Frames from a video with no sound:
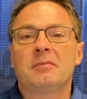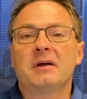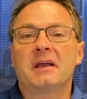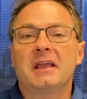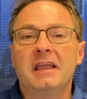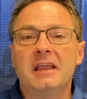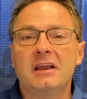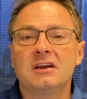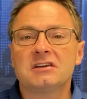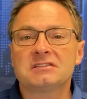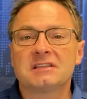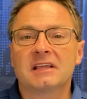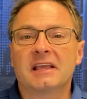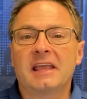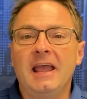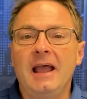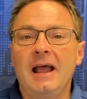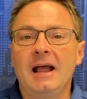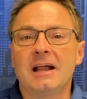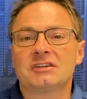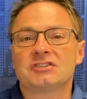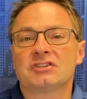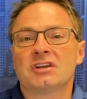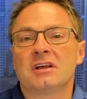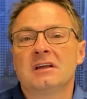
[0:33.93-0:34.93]
But here's the
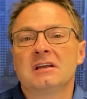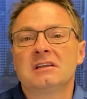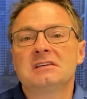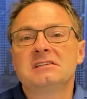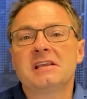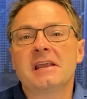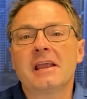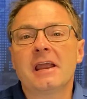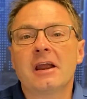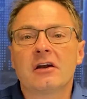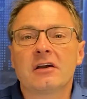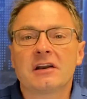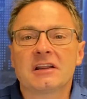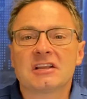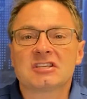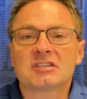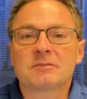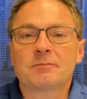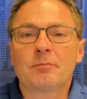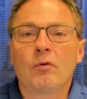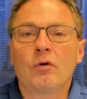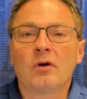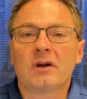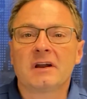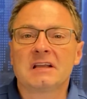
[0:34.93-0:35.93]
catch. TRD
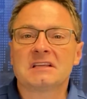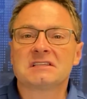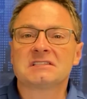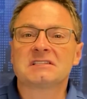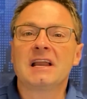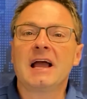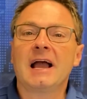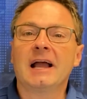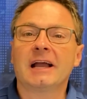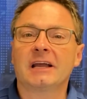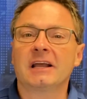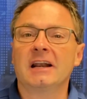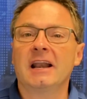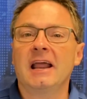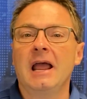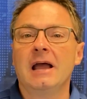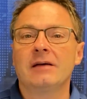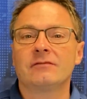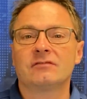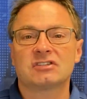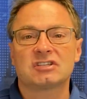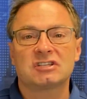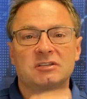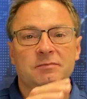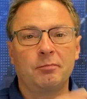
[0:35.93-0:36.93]
Sport is not gonna
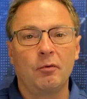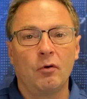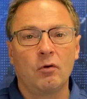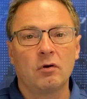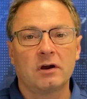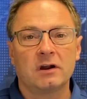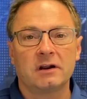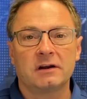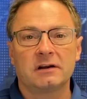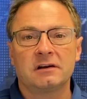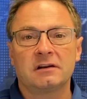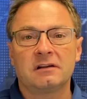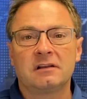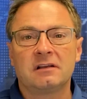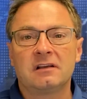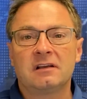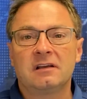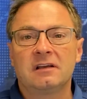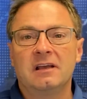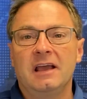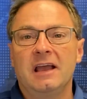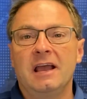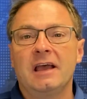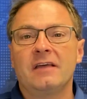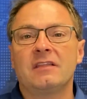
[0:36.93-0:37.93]
have a Sport
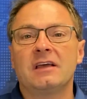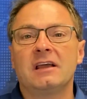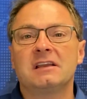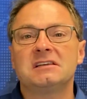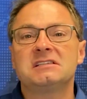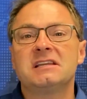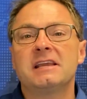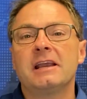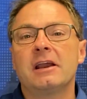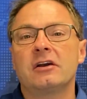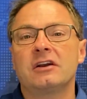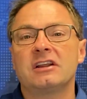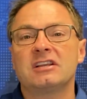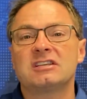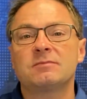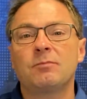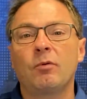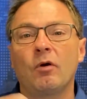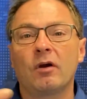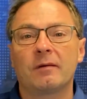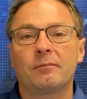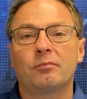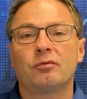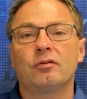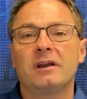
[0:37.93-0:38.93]
and then TRD
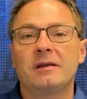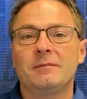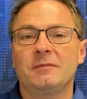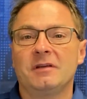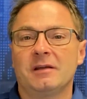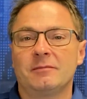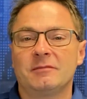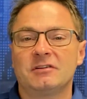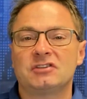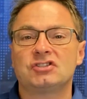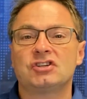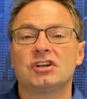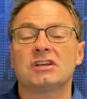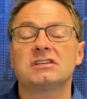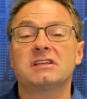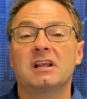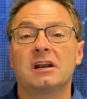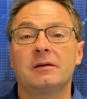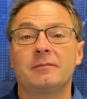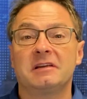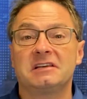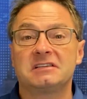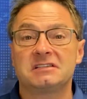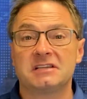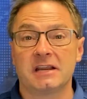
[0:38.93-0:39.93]
Sport Premium. It's just
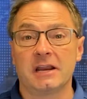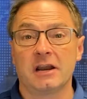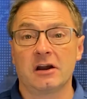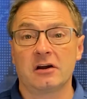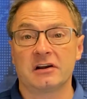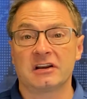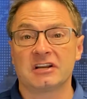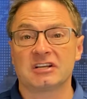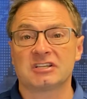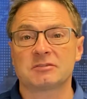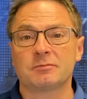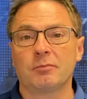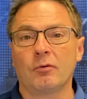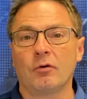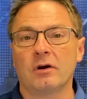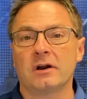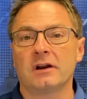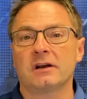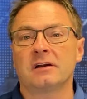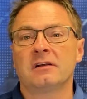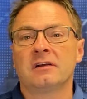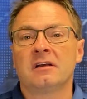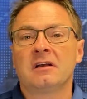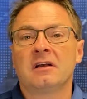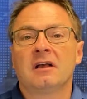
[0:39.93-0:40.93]
gonna be TRD
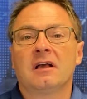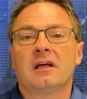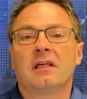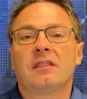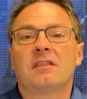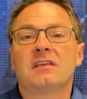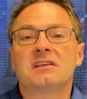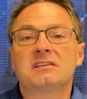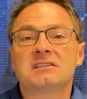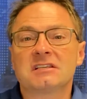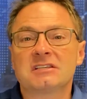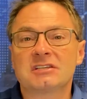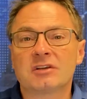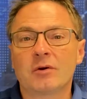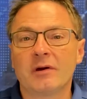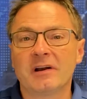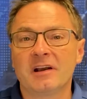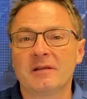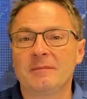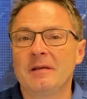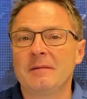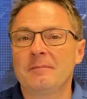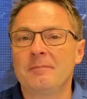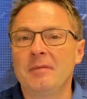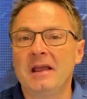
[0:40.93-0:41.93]
Sport. This is going
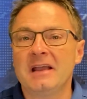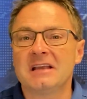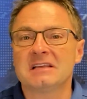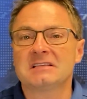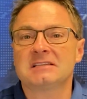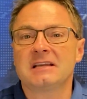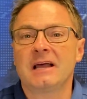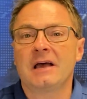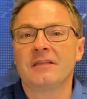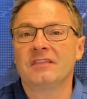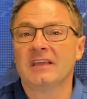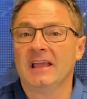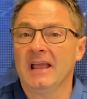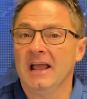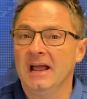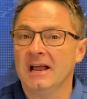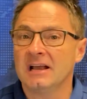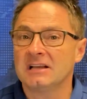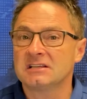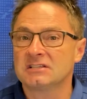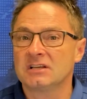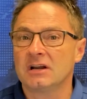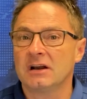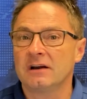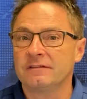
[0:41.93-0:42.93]
to be based on the
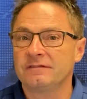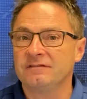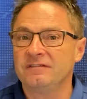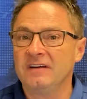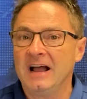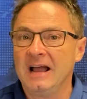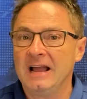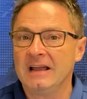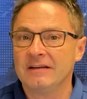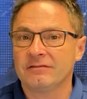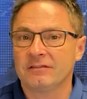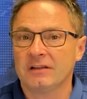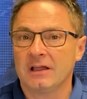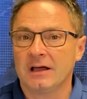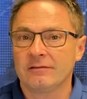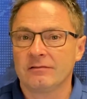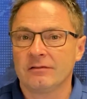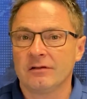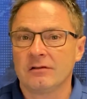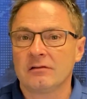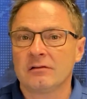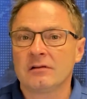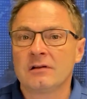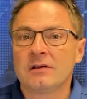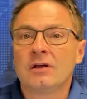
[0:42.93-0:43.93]
SR5
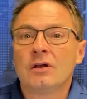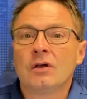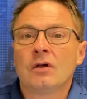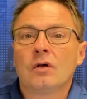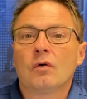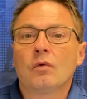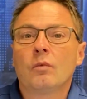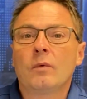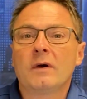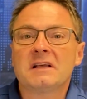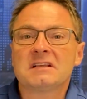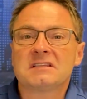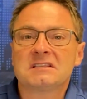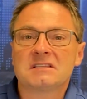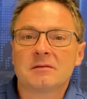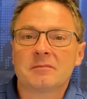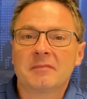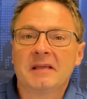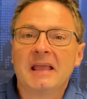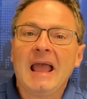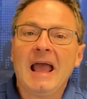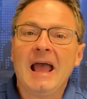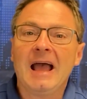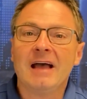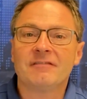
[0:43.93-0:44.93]
level with some
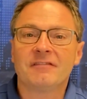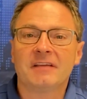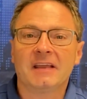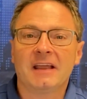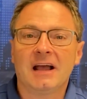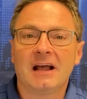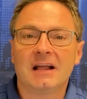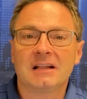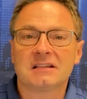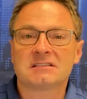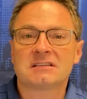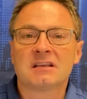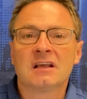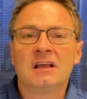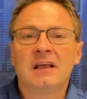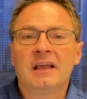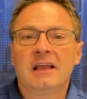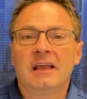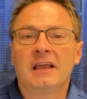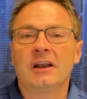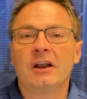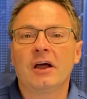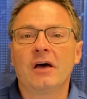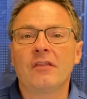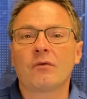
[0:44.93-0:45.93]
caveats.
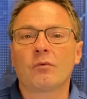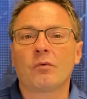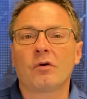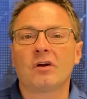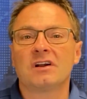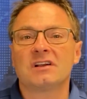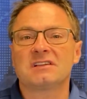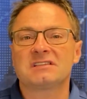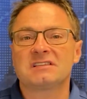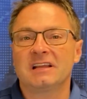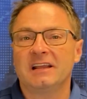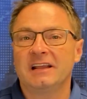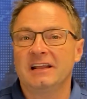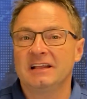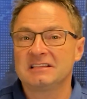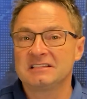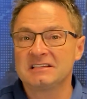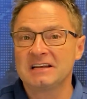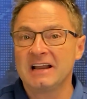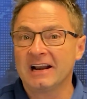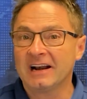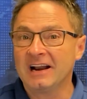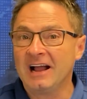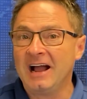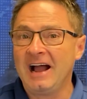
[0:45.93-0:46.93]
In other words, it's
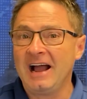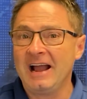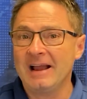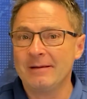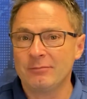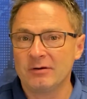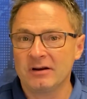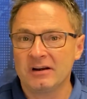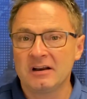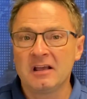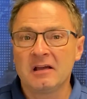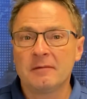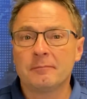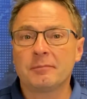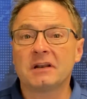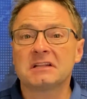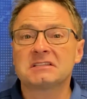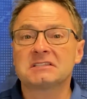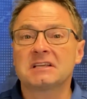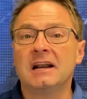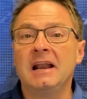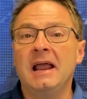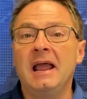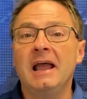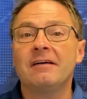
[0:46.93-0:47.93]
not a hybrid, but it's
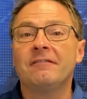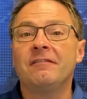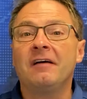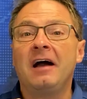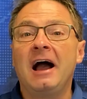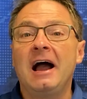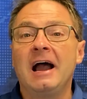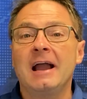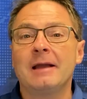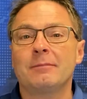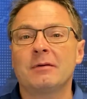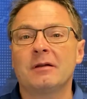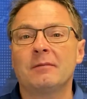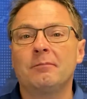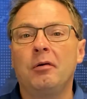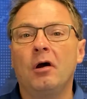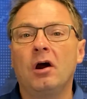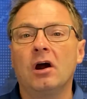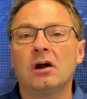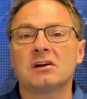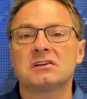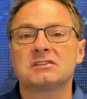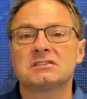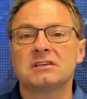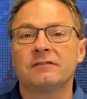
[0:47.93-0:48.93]
gonna have hybrid
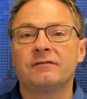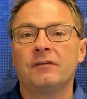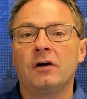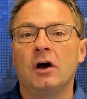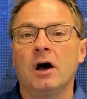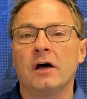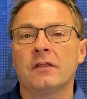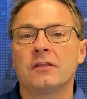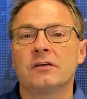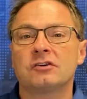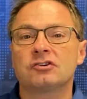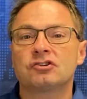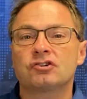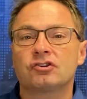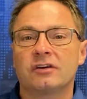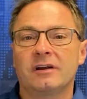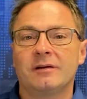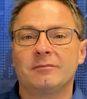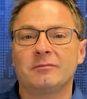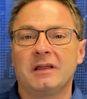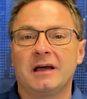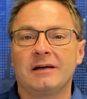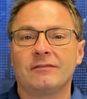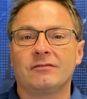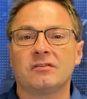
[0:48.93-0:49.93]
parts of other
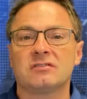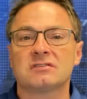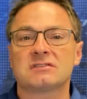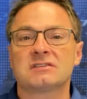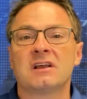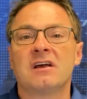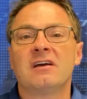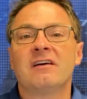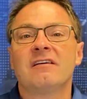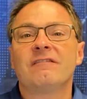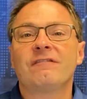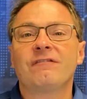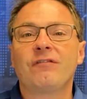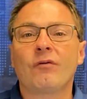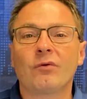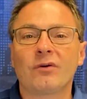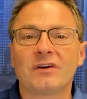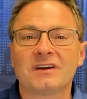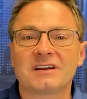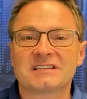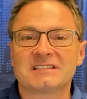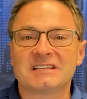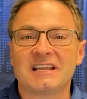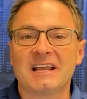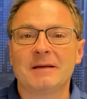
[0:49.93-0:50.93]
trim levels. For
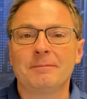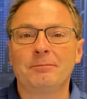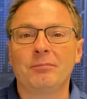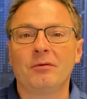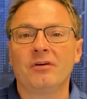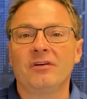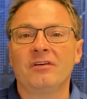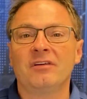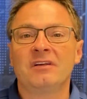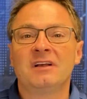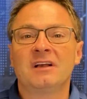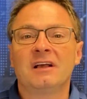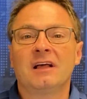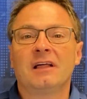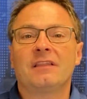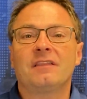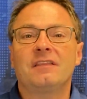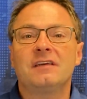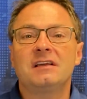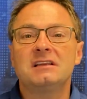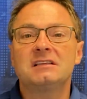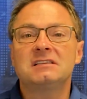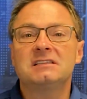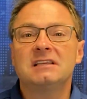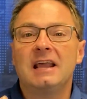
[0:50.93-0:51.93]
example,
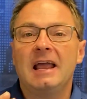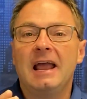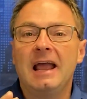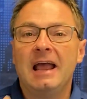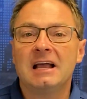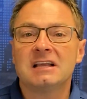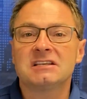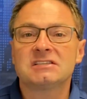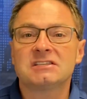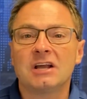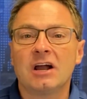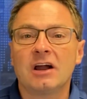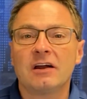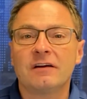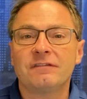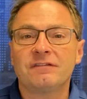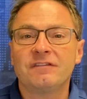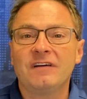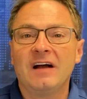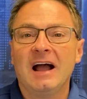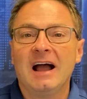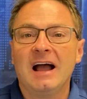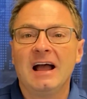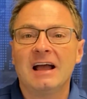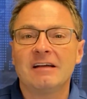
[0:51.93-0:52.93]
this
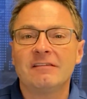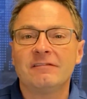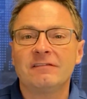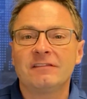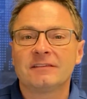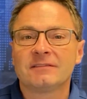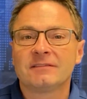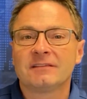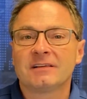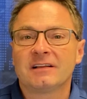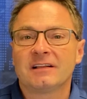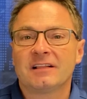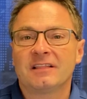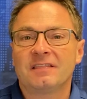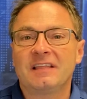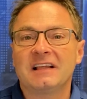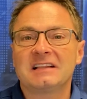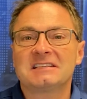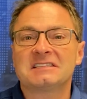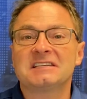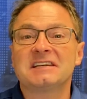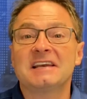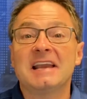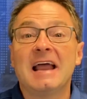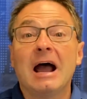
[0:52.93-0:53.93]
SR5,
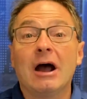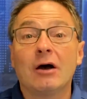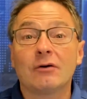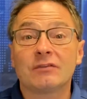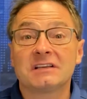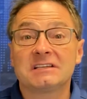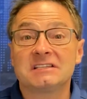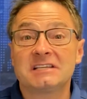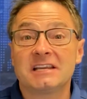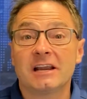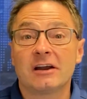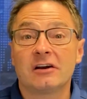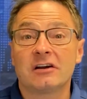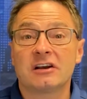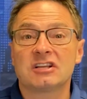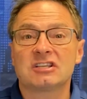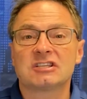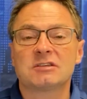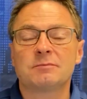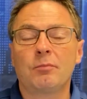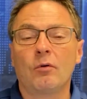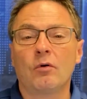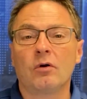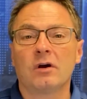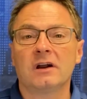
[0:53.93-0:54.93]
that's now the TRD
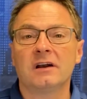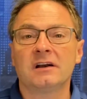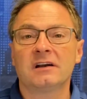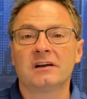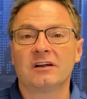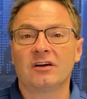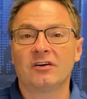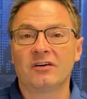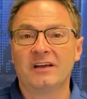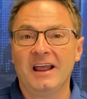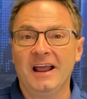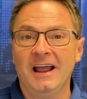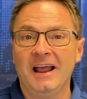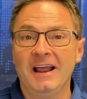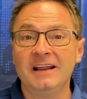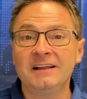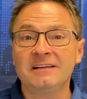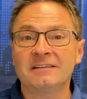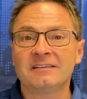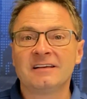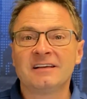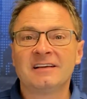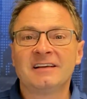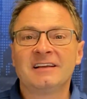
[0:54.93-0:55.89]
Sport, okay?